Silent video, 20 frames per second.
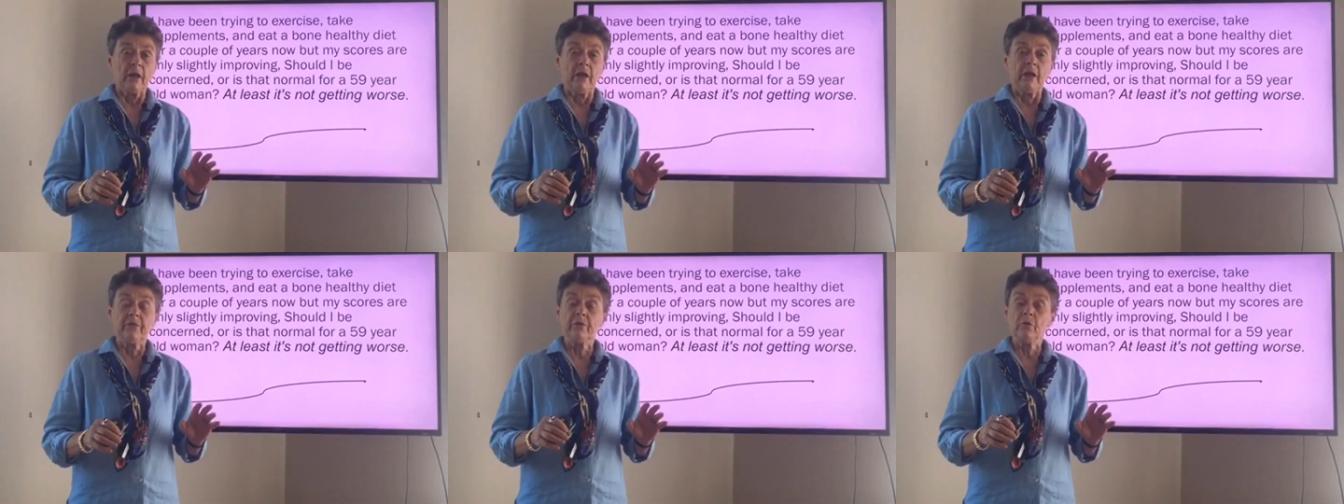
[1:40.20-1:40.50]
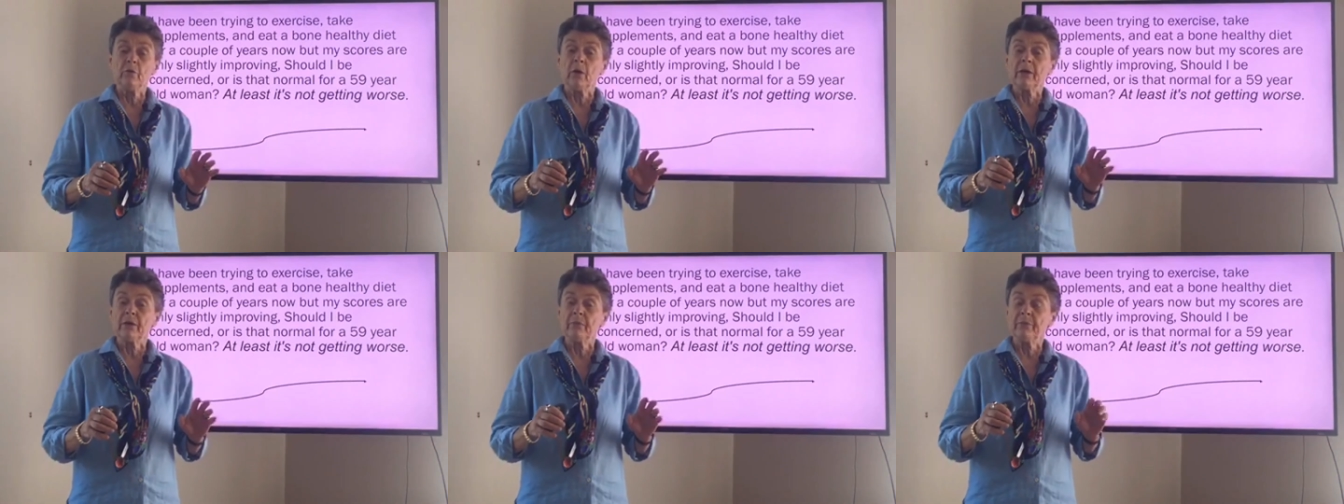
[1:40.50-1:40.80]
If
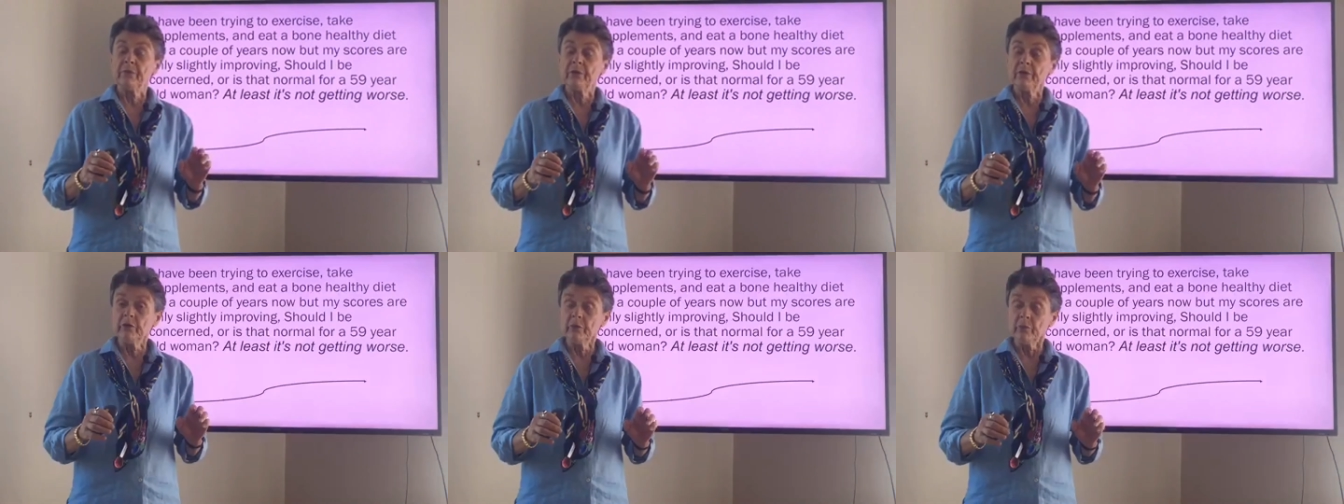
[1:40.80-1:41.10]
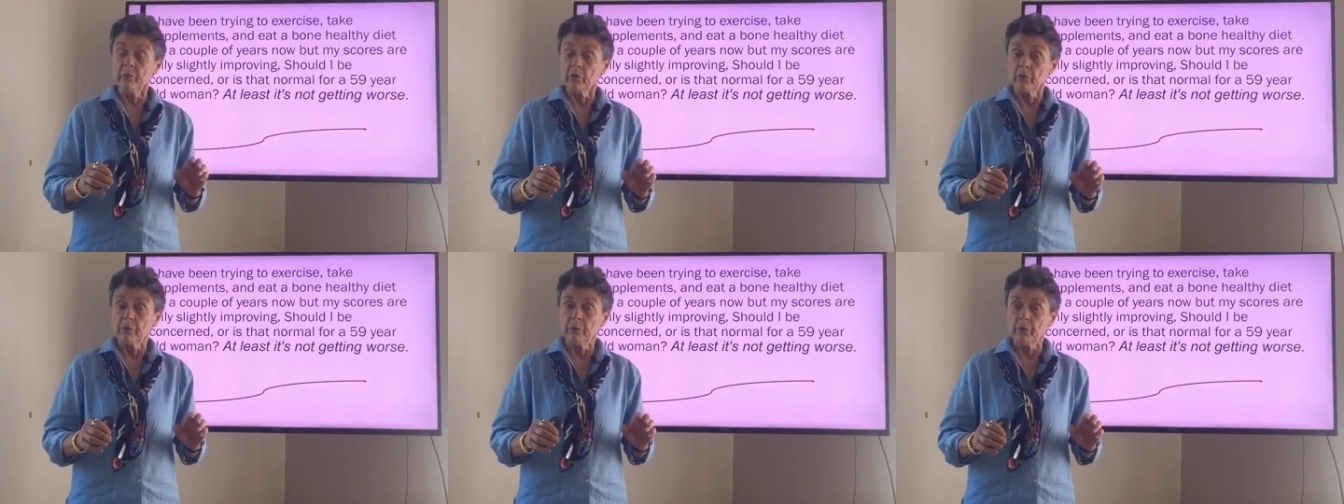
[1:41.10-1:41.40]
you want to build
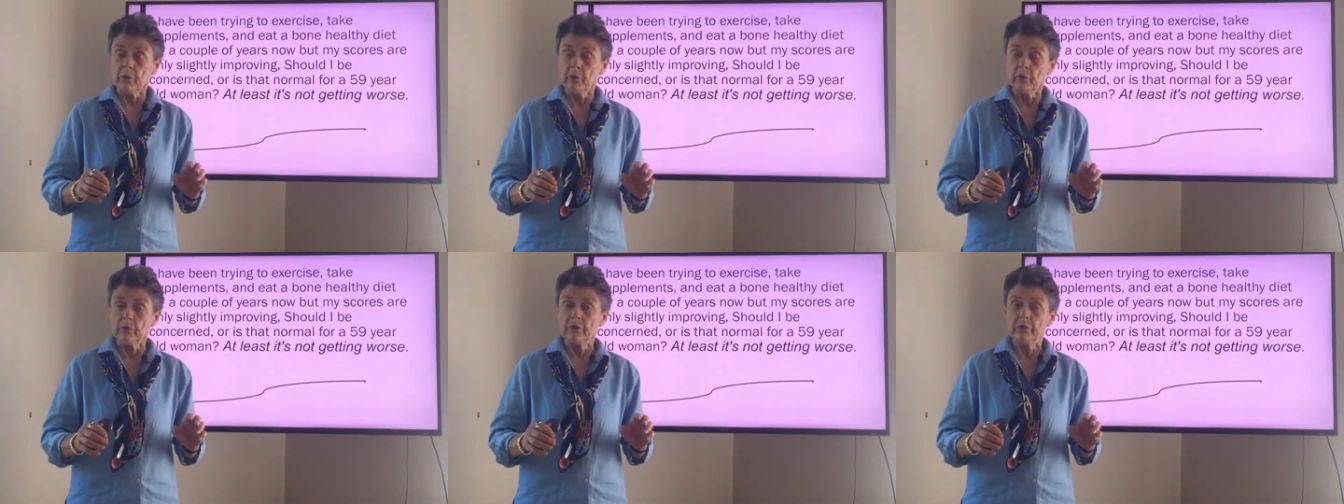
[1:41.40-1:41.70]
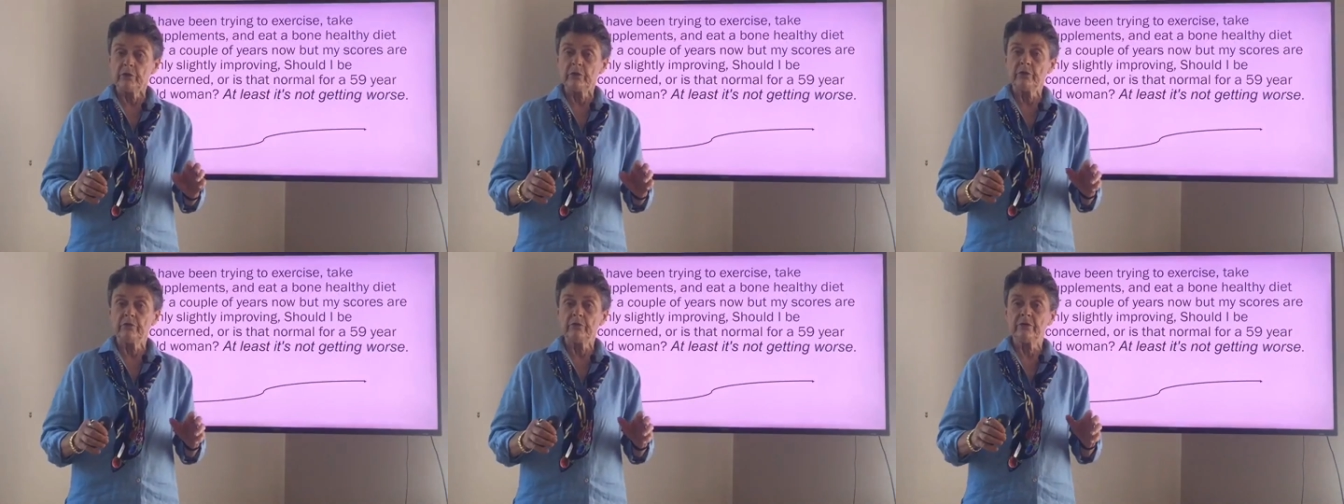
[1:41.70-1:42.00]
more
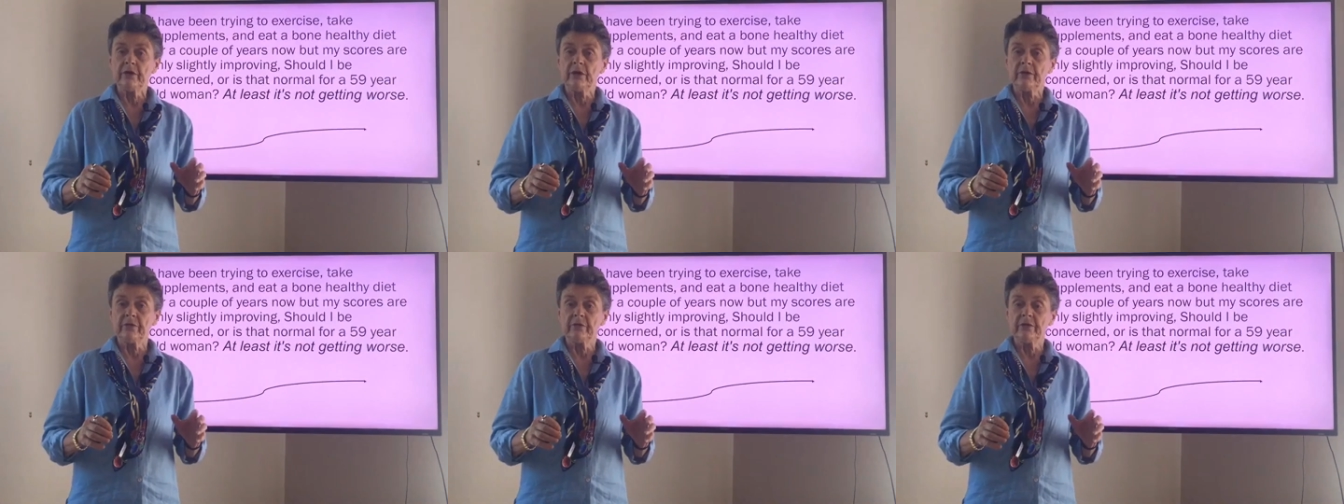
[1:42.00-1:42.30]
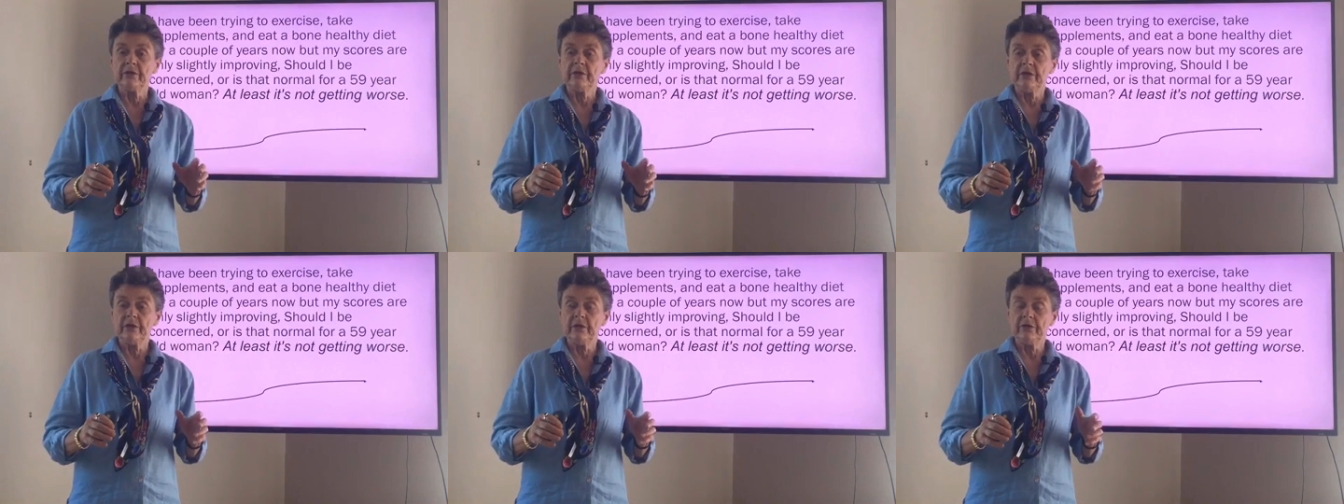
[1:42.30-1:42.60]
bone, you
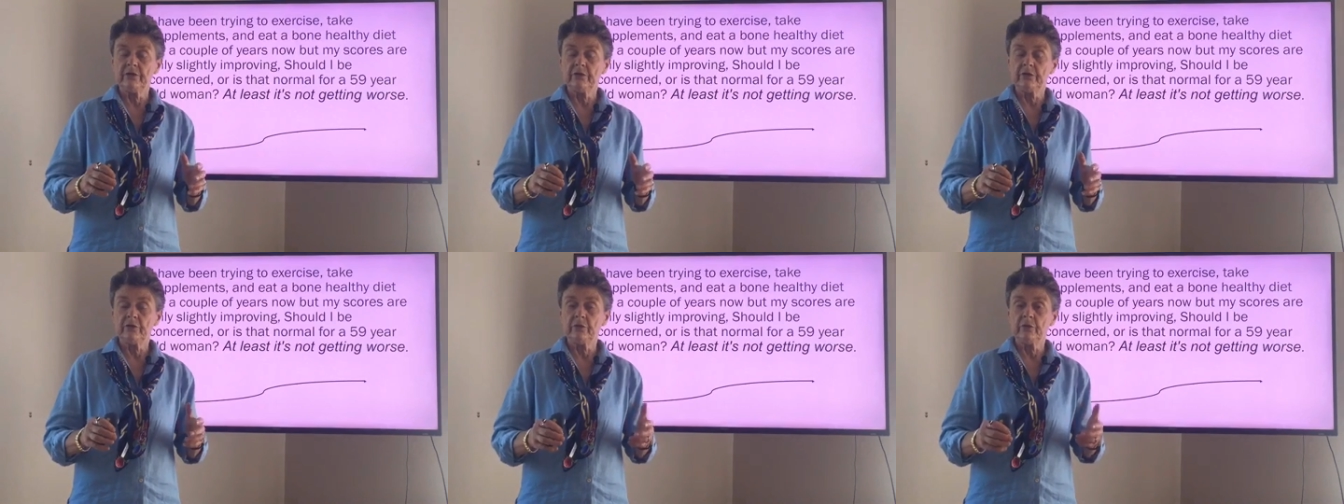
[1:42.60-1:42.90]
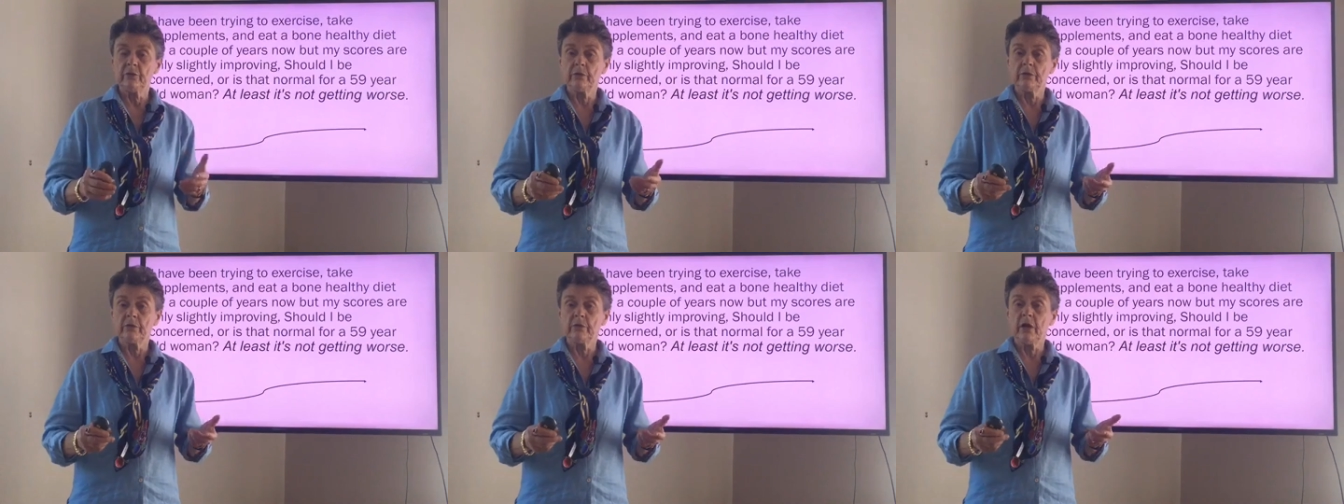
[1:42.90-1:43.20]
definitely need to
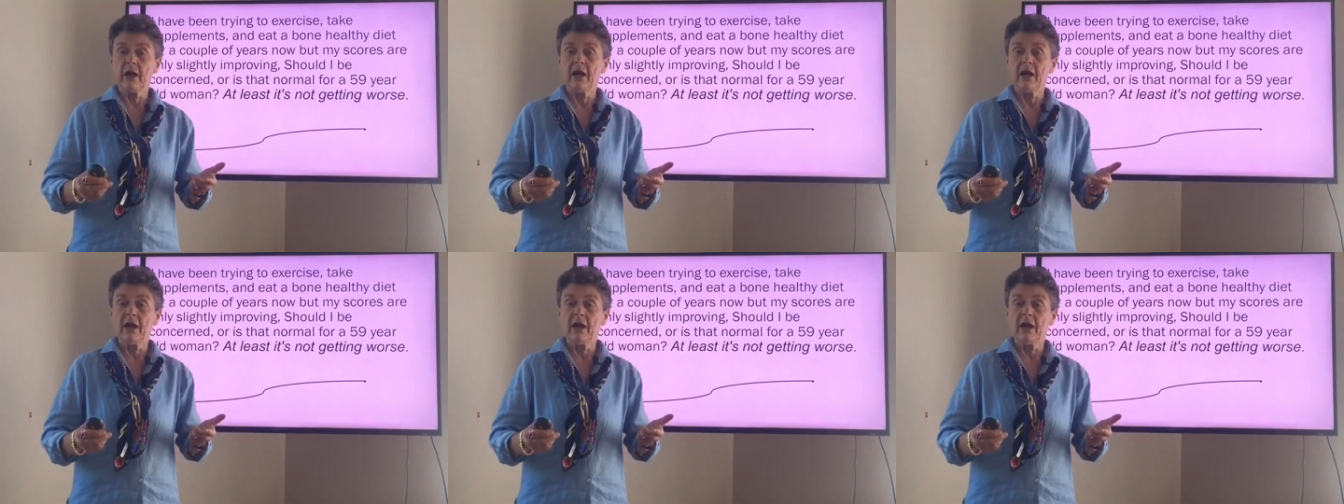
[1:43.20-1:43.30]
do it